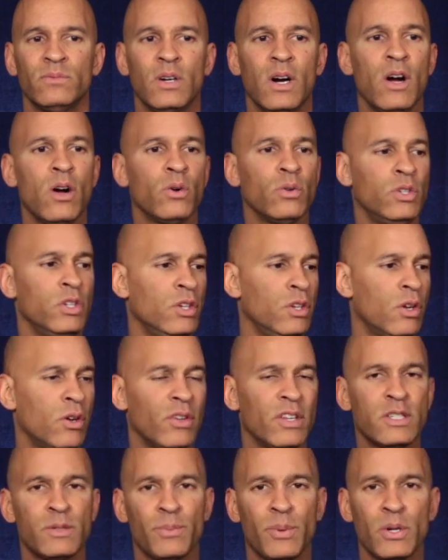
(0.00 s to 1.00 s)
Oh, do you
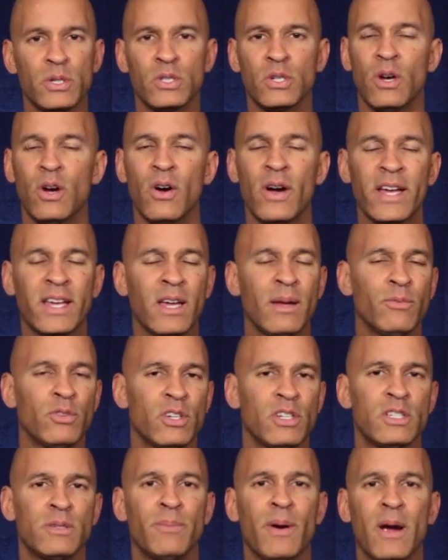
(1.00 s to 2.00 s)
know this person? Oh, I came
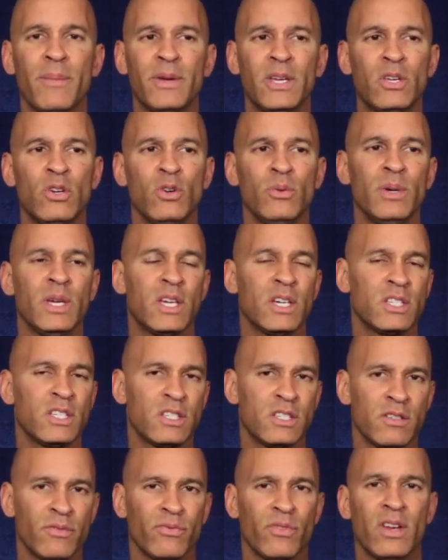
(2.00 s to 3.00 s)
to this barbecue because
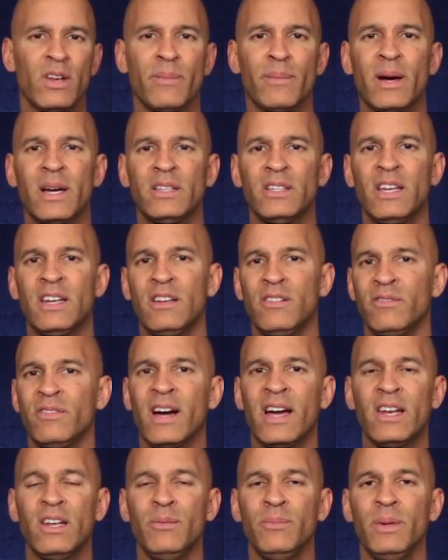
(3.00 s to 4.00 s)
it's a friend of mine that
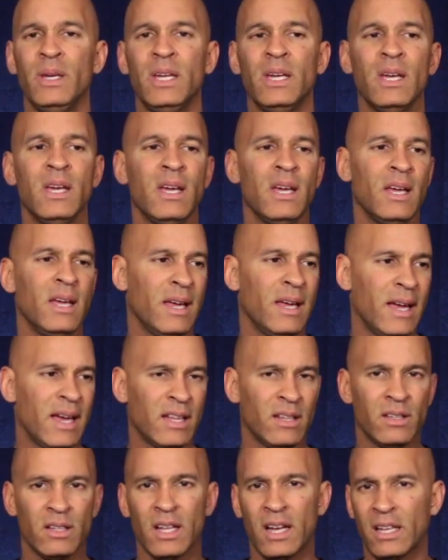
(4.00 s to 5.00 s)
invited me,
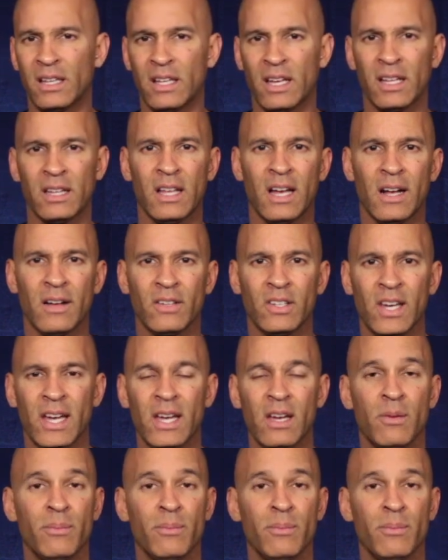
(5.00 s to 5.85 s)
and blah, blah, blah, okay?